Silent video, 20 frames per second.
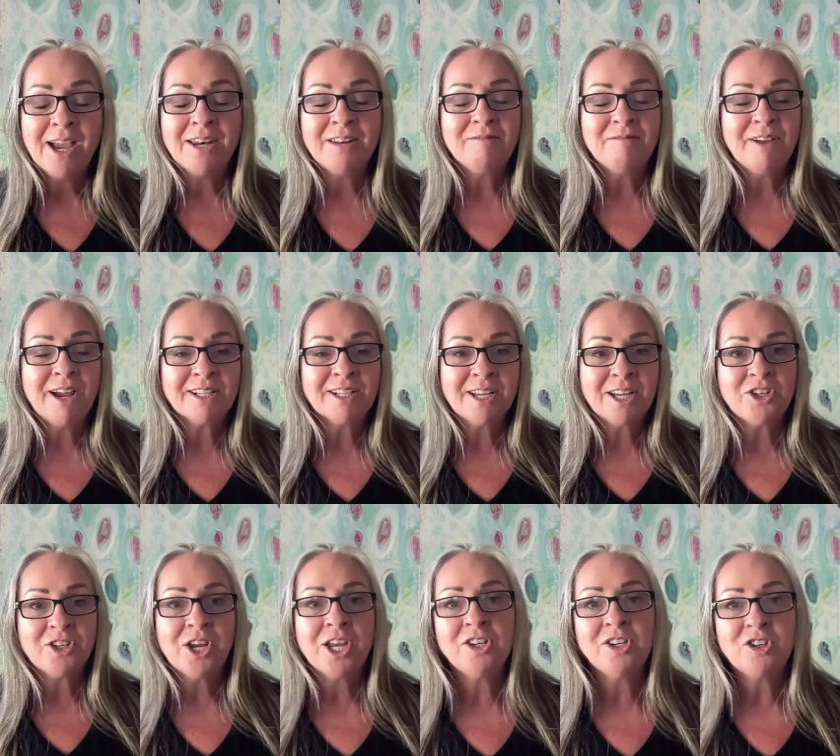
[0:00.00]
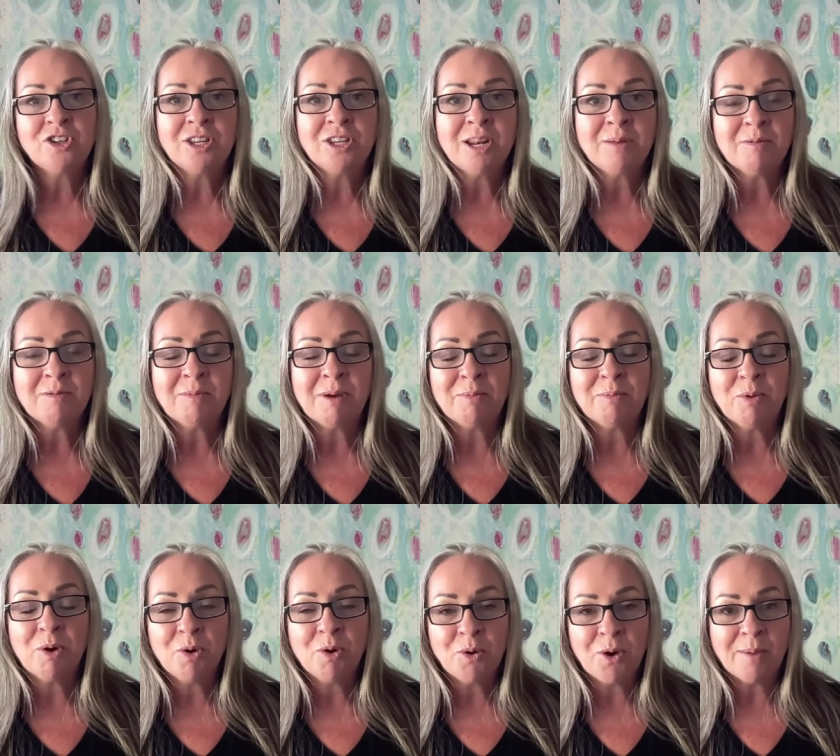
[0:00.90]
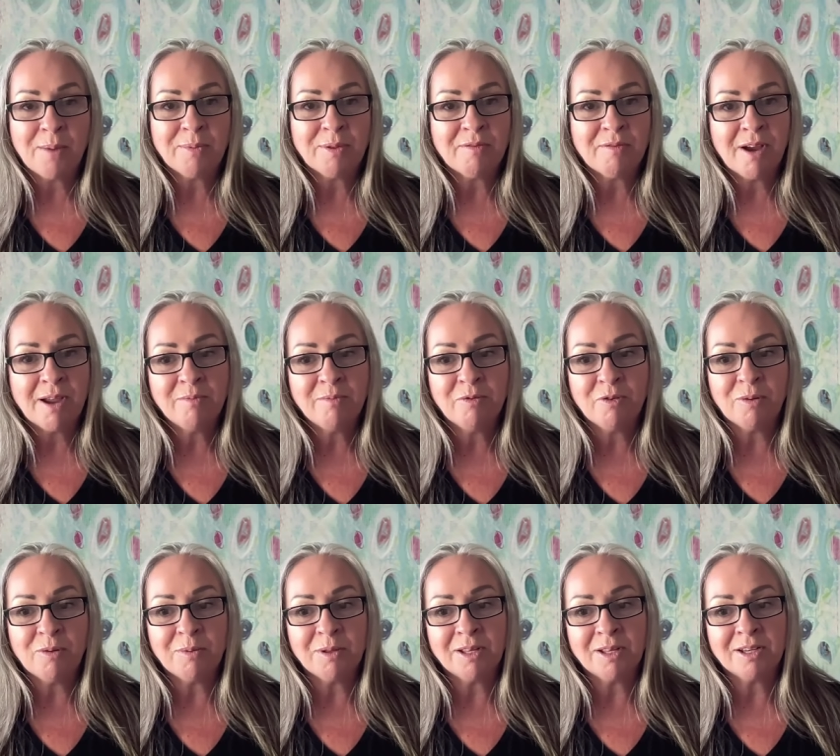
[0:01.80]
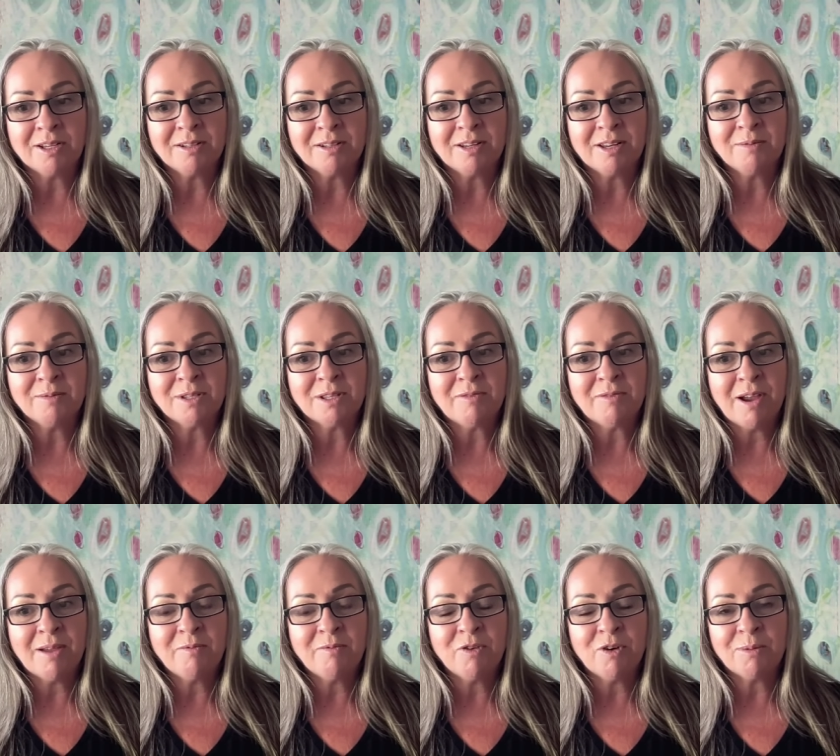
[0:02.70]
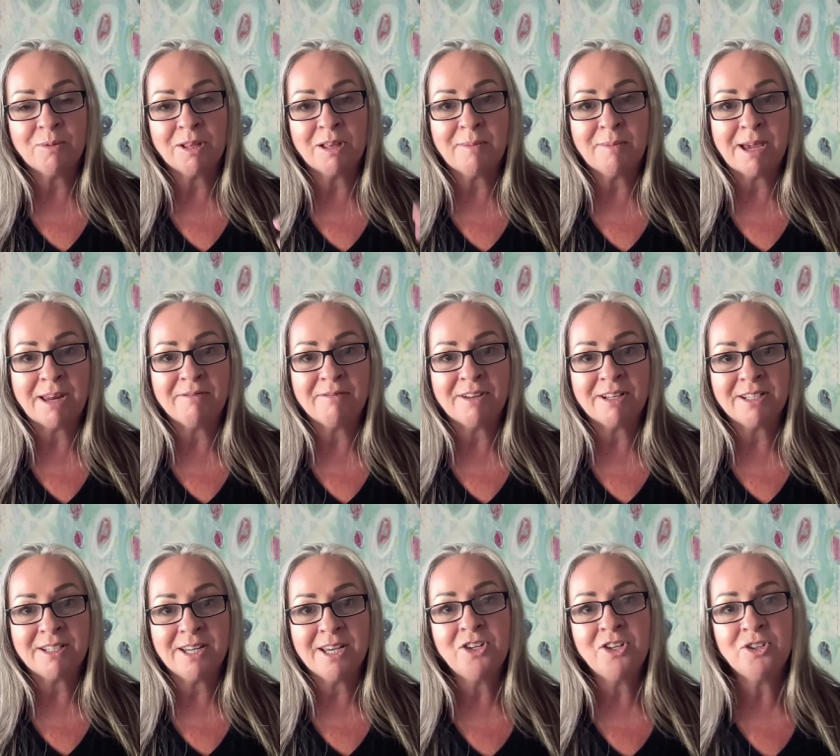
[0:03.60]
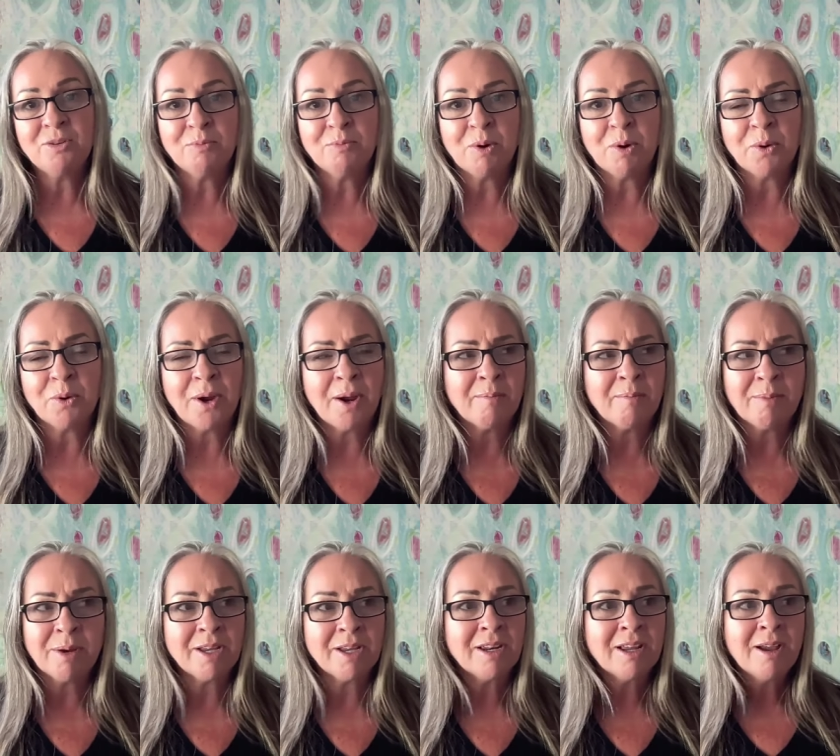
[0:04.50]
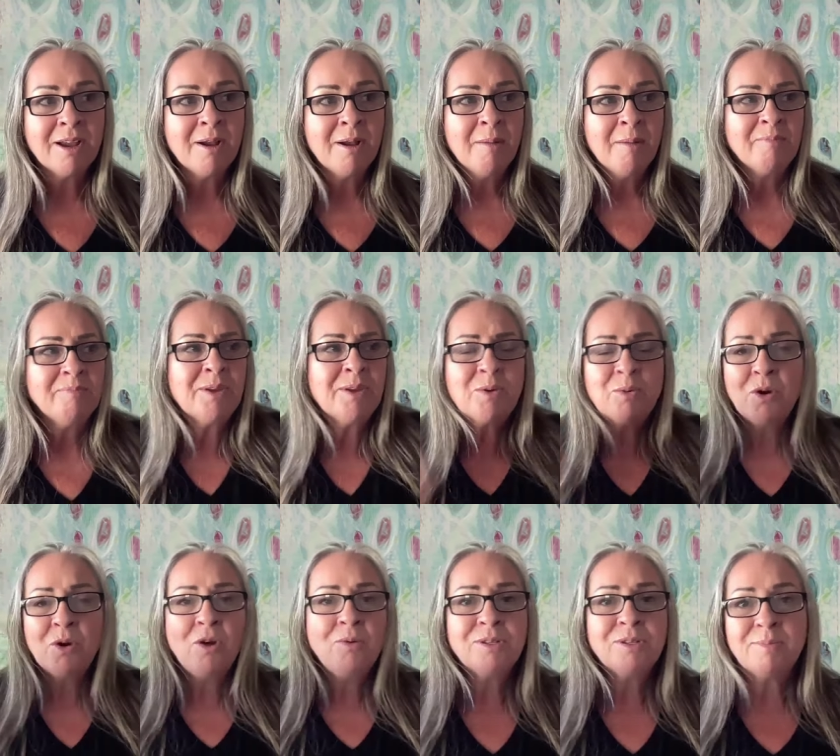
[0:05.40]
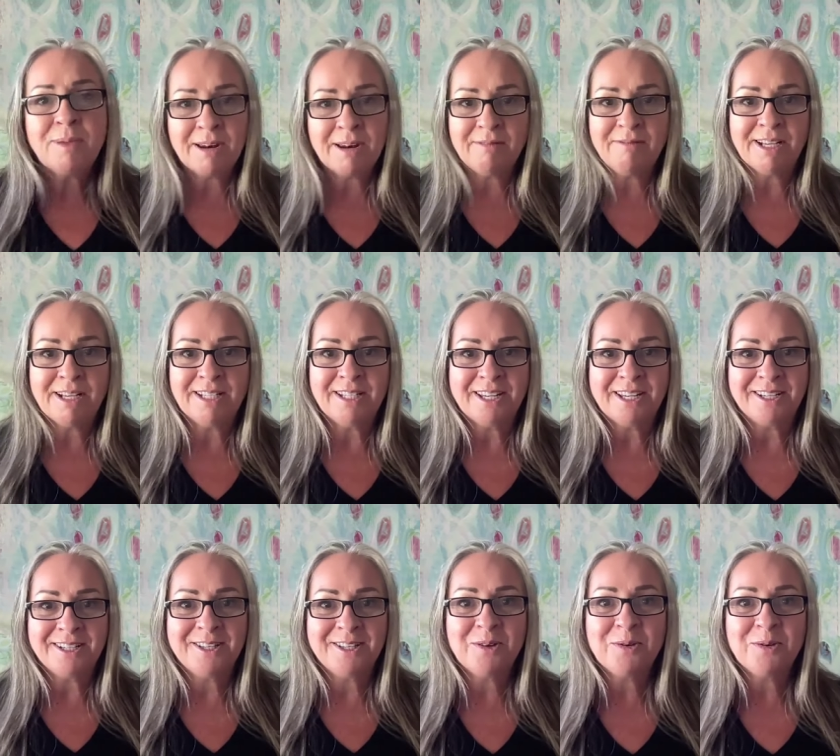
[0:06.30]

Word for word: And in fact, I changed the name of my program, the Vibe Formula. It was the Vibe Formula Manifestation Program, but like we're always manifesting.